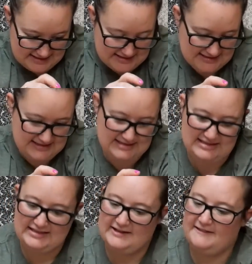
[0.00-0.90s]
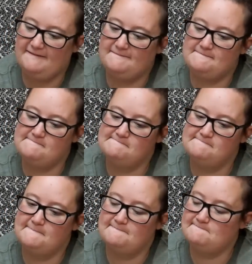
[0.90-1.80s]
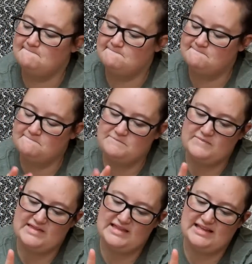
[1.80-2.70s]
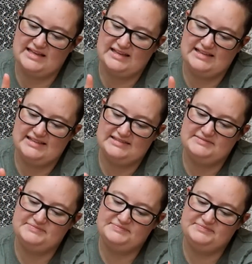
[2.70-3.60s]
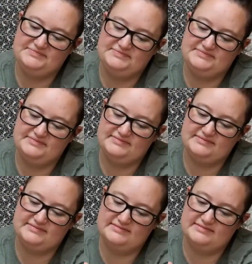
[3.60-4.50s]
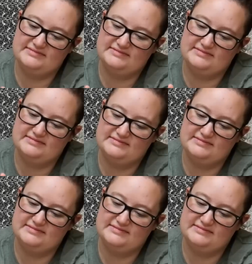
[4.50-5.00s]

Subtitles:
(not speaking)